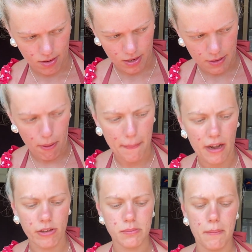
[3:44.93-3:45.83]
it probably
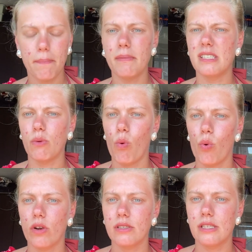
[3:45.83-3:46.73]
lasts me until
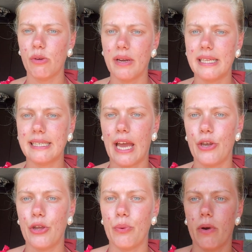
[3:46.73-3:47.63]
August, until I need to get a
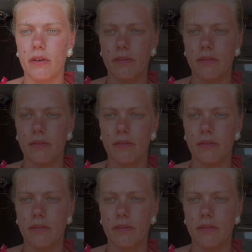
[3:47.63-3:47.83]
new one.